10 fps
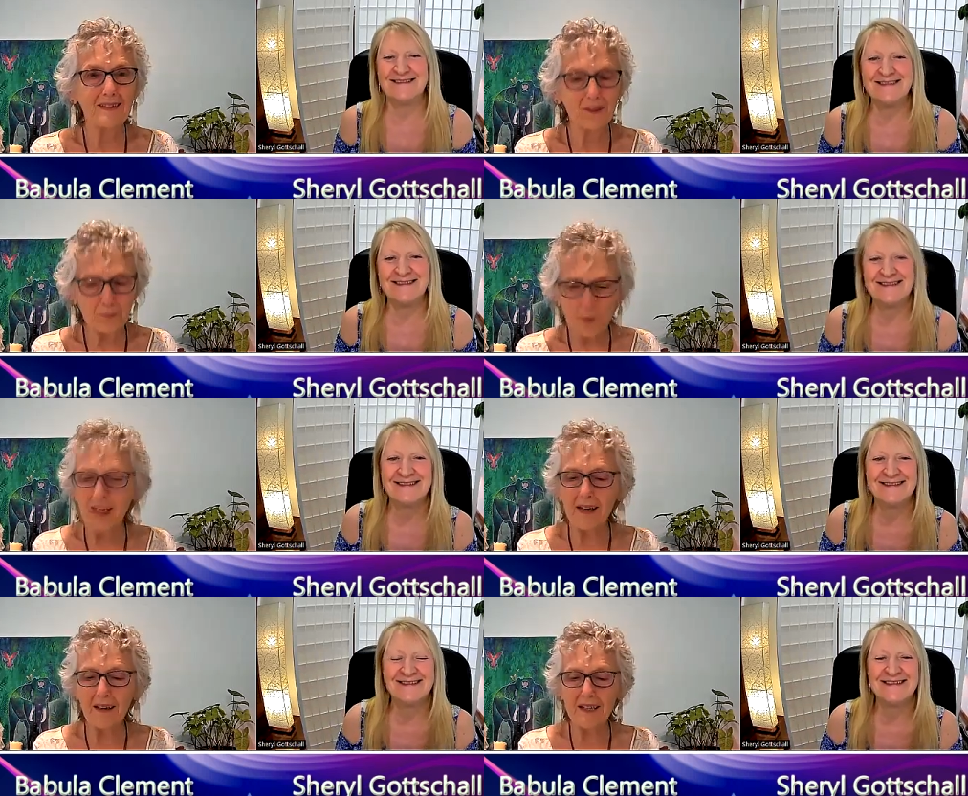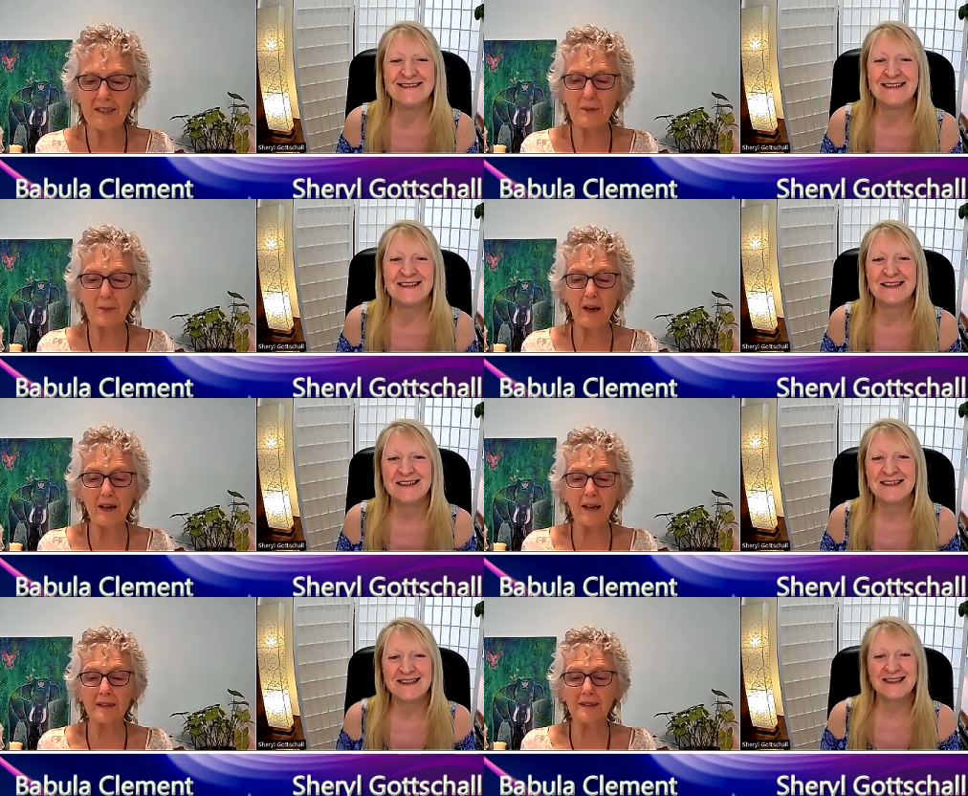Speaker 1: spring has
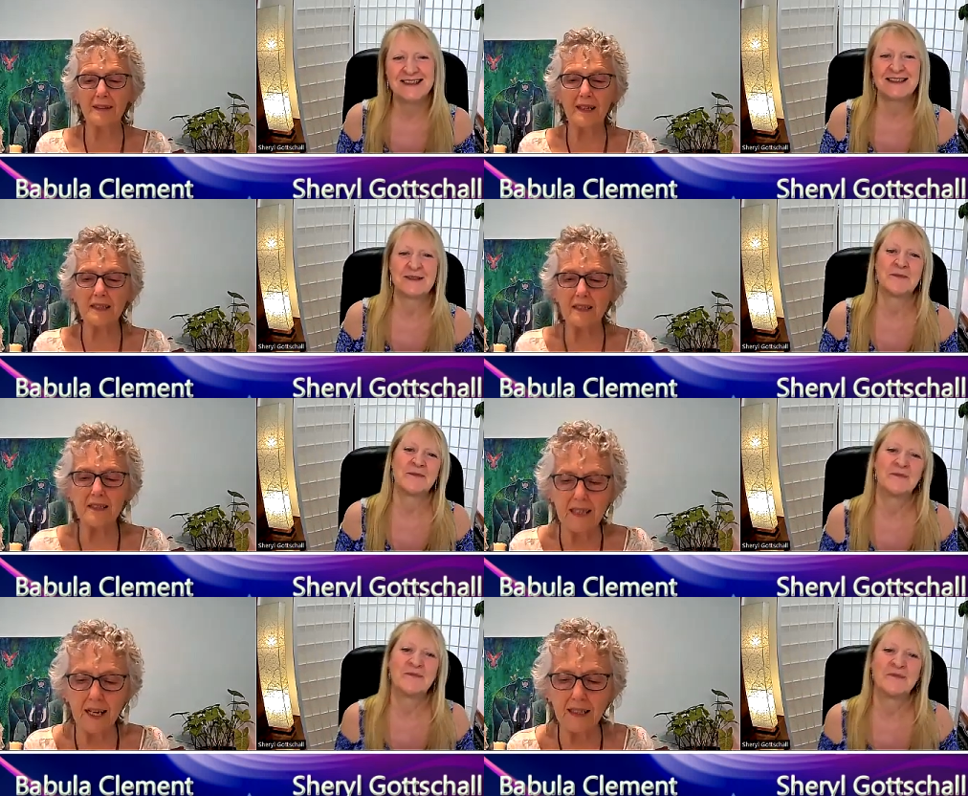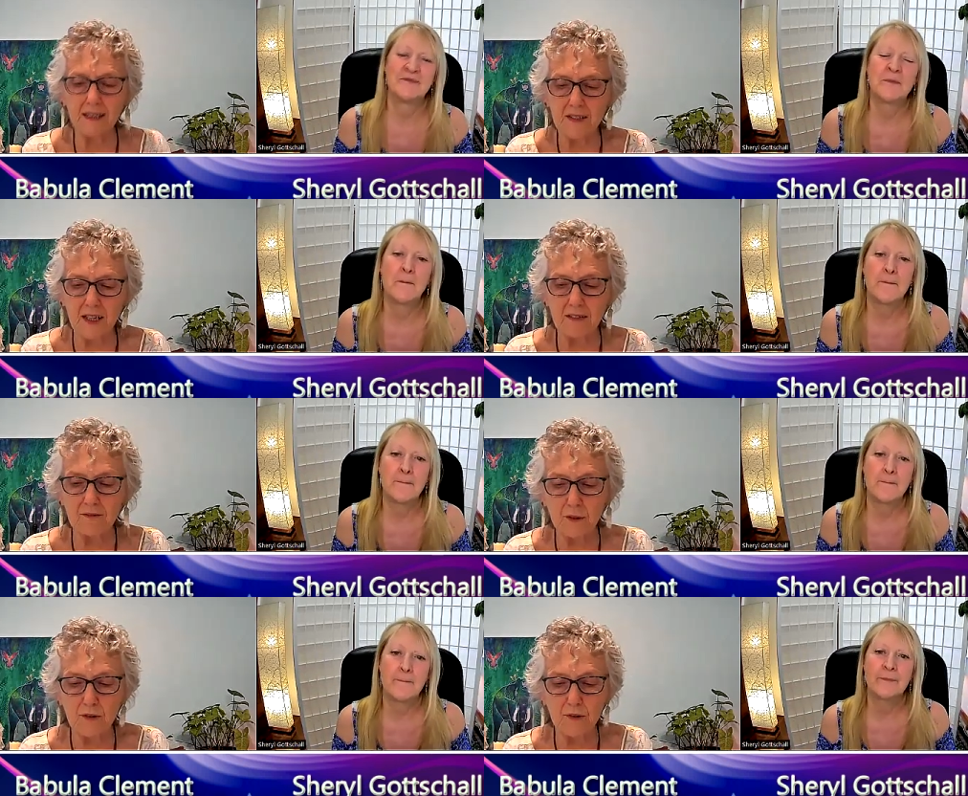sprung, and it's exactly at
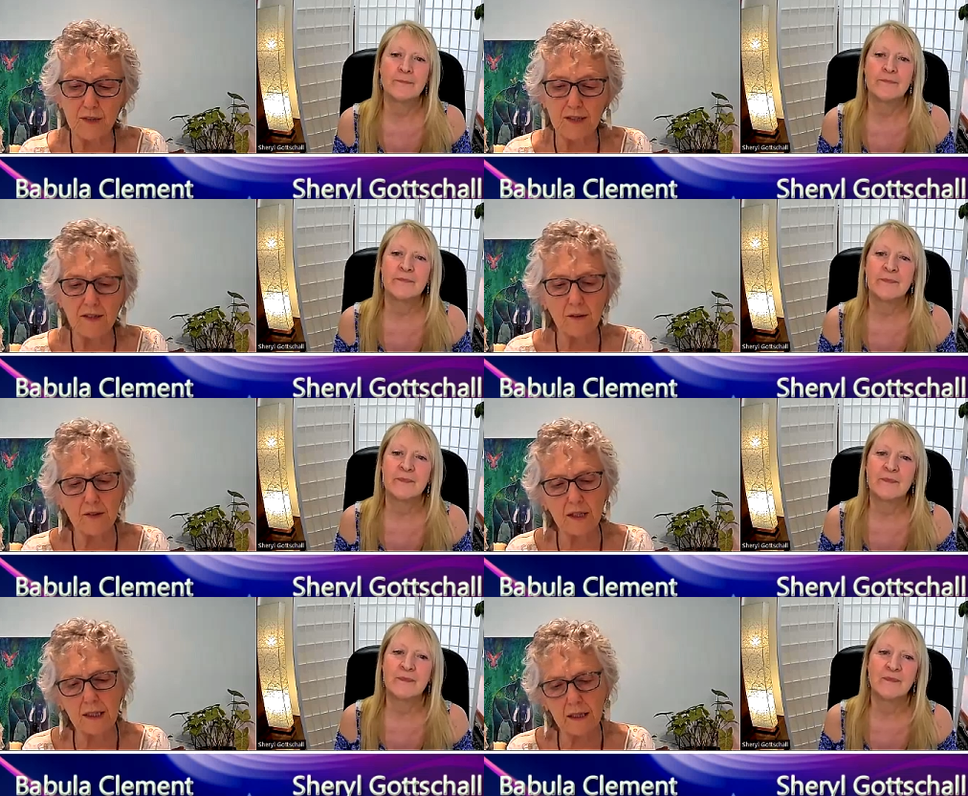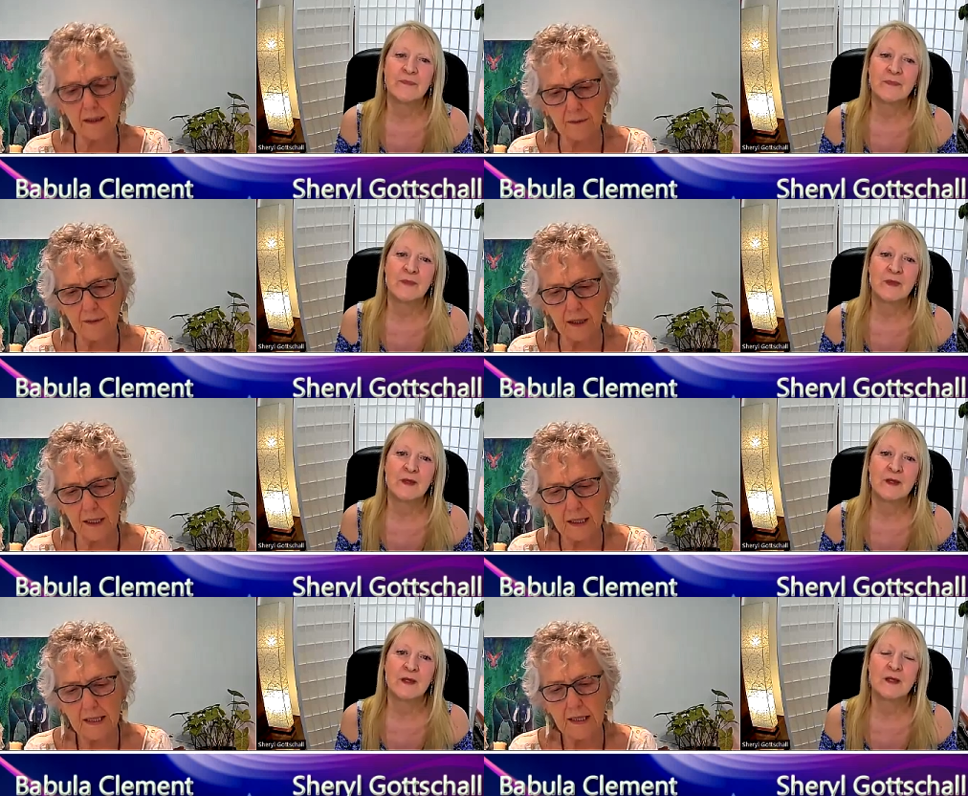10.43, so it's the evening.